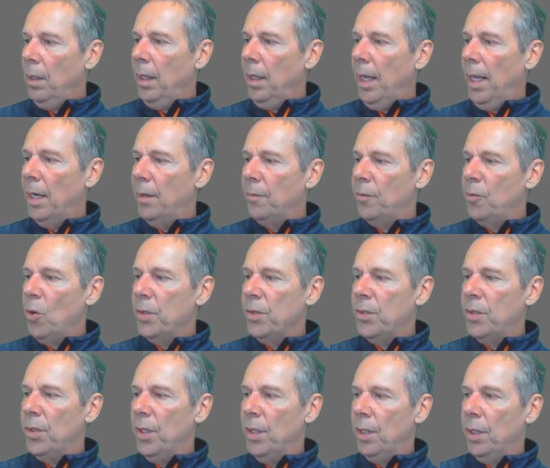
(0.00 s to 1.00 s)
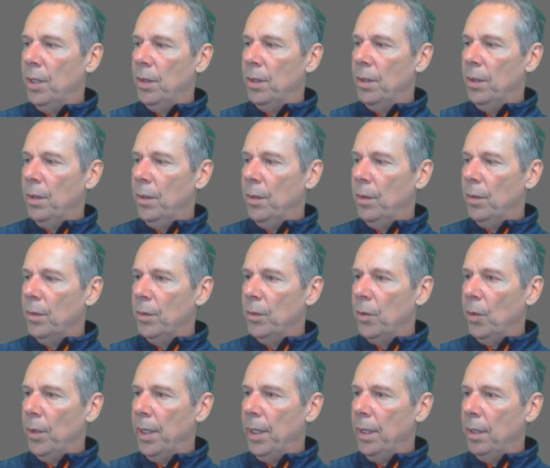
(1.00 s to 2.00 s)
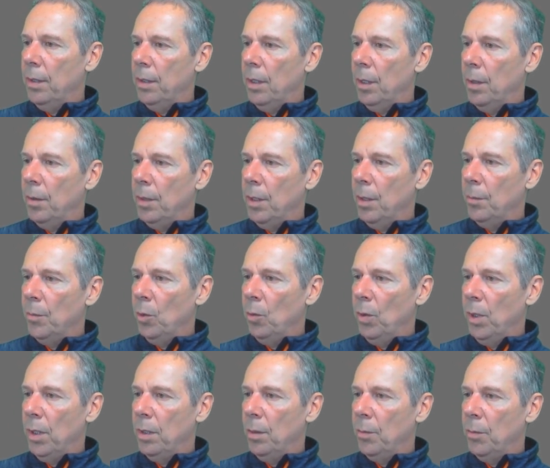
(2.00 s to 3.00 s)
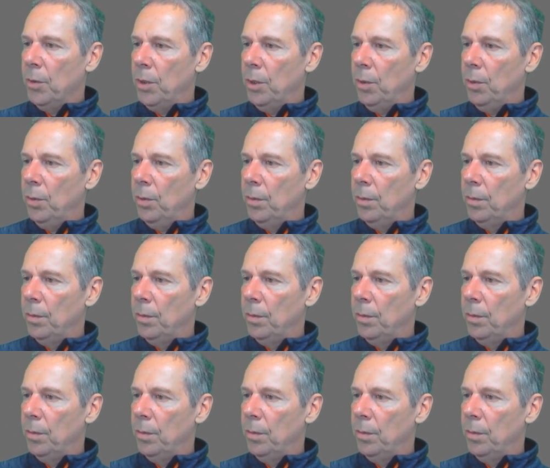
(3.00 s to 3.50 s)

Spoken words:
And of course number 1, number 2.